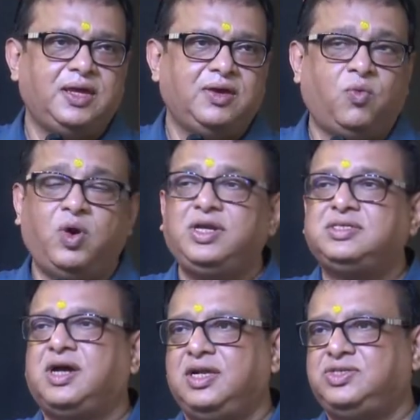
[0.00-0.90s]
What
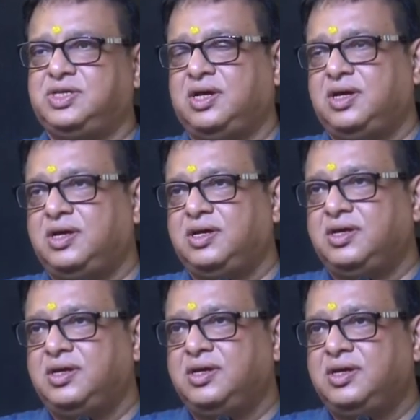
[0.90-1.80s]
is culture?
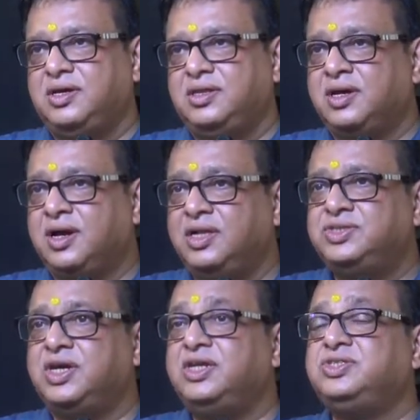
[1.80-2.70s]
The
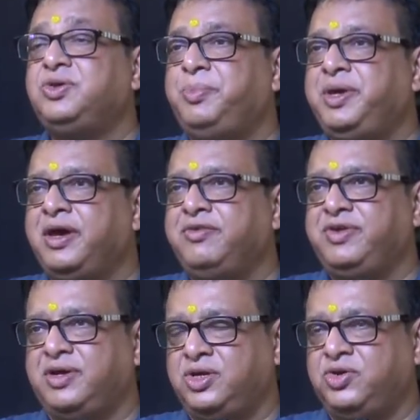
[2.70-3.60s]
culture is your
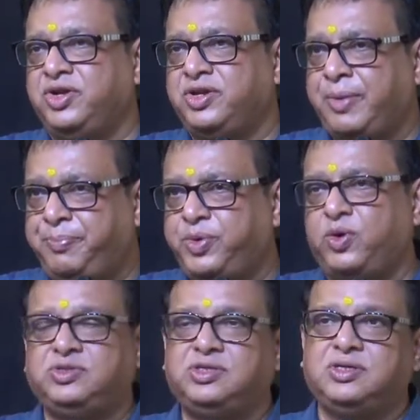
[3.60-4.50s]
behavior, your, your
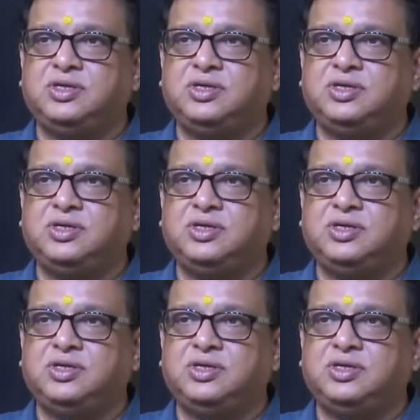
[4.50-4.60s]
approach,